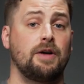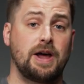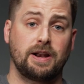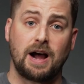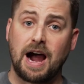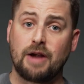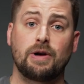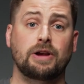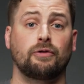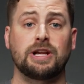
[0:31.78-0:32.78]
that high
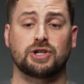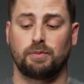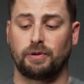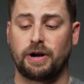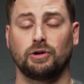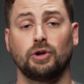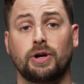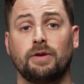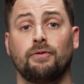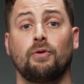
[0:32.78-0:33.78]
recreational player
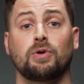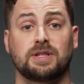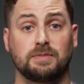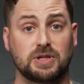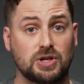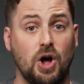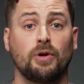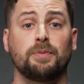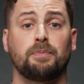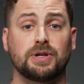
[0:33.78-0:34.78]
looking for some
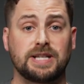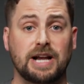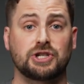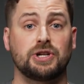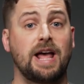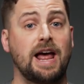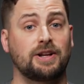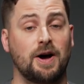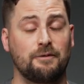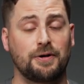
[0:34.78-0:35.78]
solid protection and
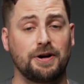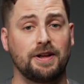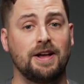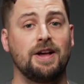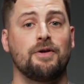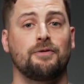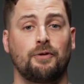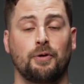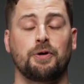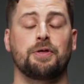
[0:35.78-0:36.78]
comfort
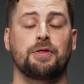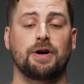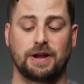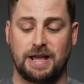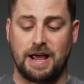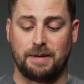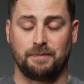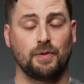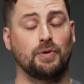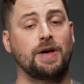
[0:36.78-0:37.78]
for their game
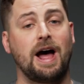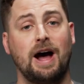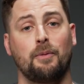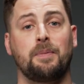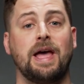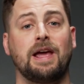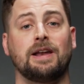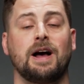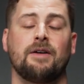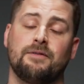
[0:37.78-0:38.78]
without
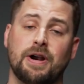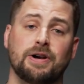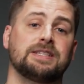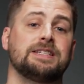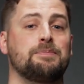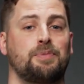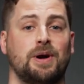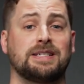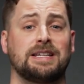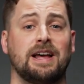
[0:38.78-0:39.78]
paying a very steep
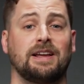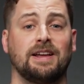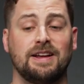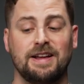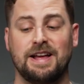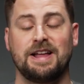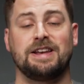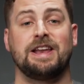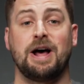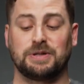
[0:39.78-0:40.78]
price tag.
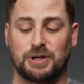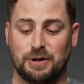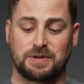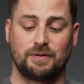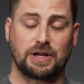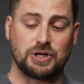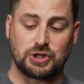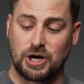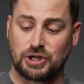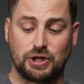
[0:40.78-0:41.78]
Now, in terms of the
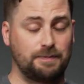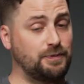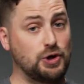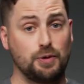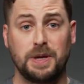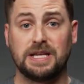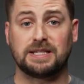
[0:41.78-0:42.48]
construction, two-piece